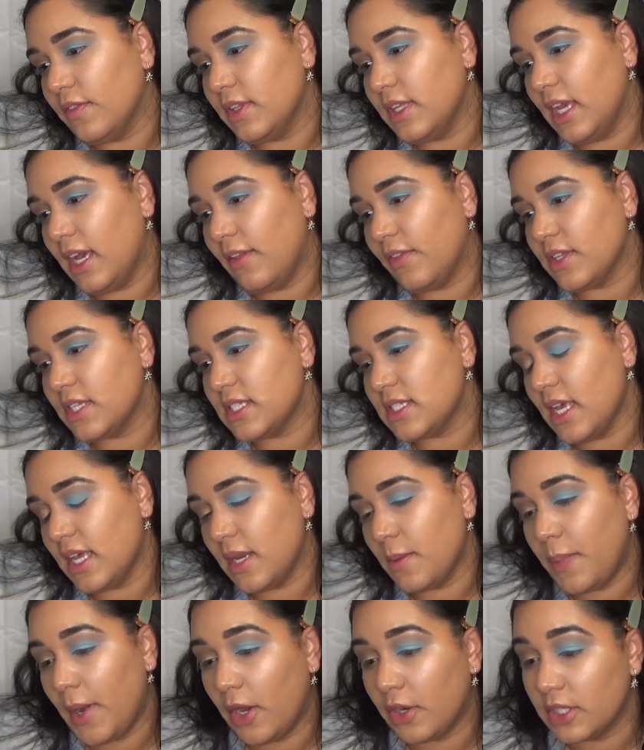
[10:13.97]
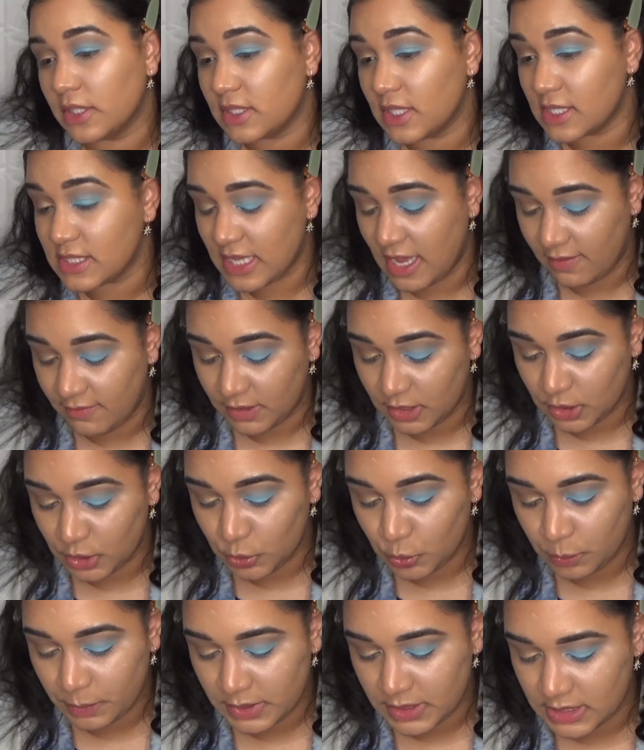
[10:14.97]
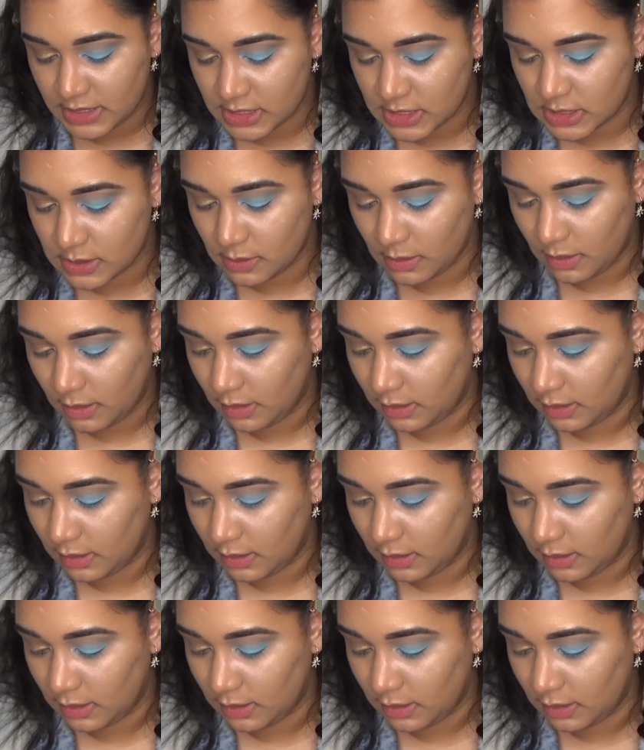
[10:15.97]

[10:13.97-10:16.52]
yeah, the setting powder does have a luminous,